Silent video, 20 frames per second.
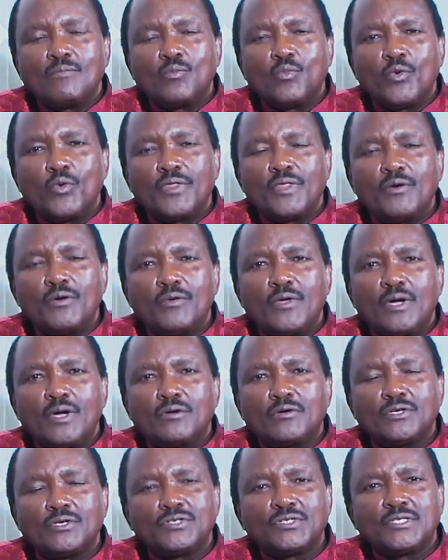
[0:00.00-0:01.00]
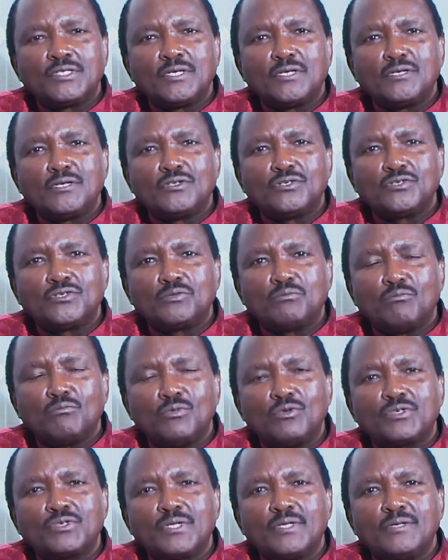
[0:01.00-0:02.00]
Whether we are Christians,
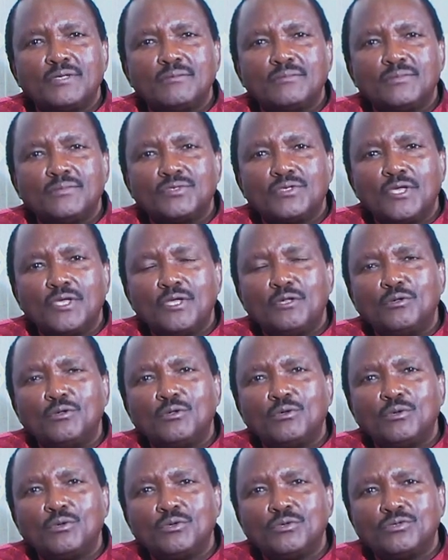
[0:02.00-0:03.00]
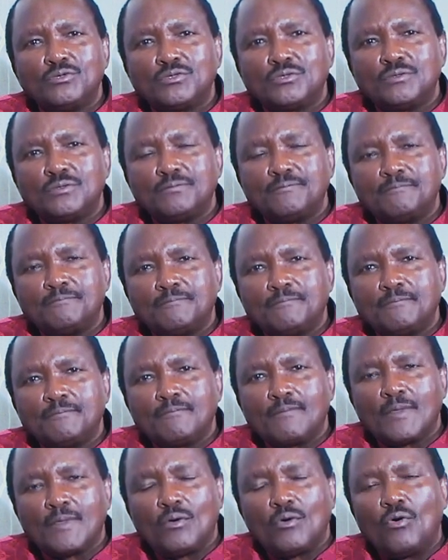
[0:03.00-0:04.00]
Muslims, Hindus,
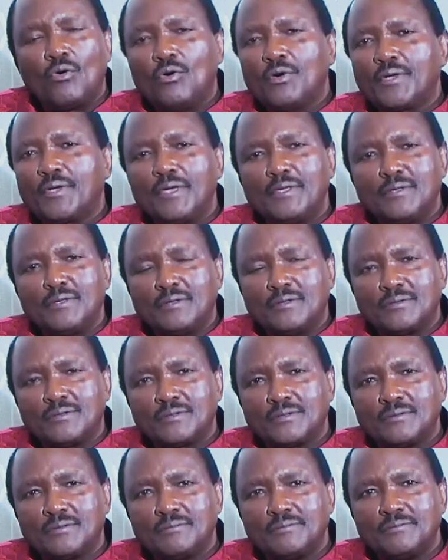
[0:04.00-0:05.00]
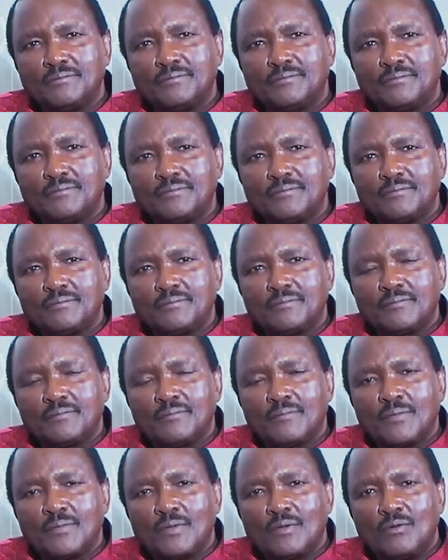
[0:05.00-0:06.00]
or Kenyans,
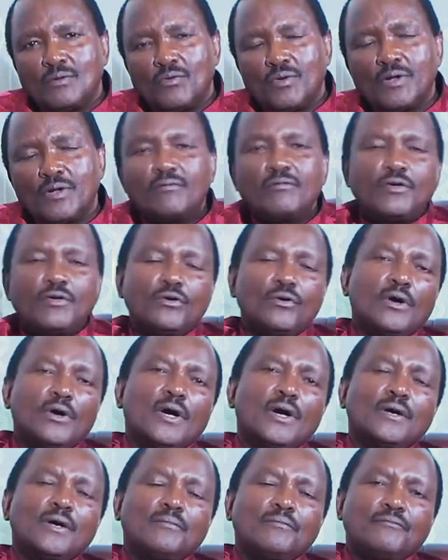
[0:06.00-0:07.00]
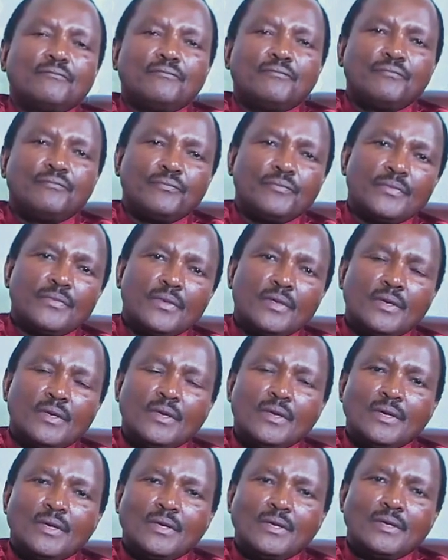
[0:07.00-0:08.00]
wherever you are,
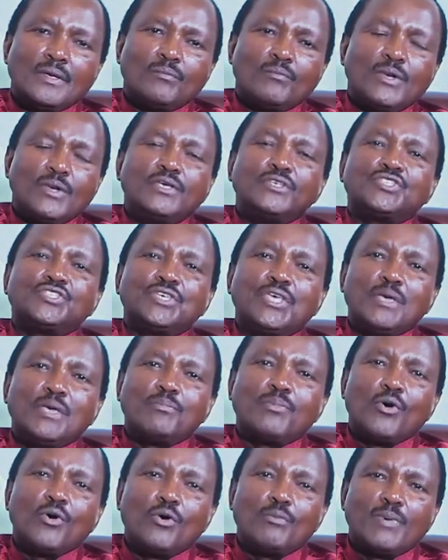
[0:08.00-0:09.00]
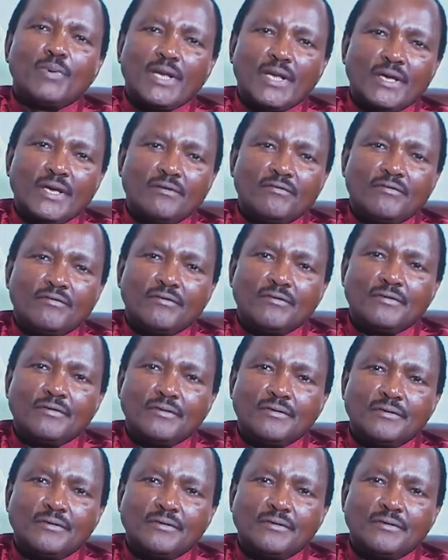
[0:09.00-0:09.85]
please keep hope alive.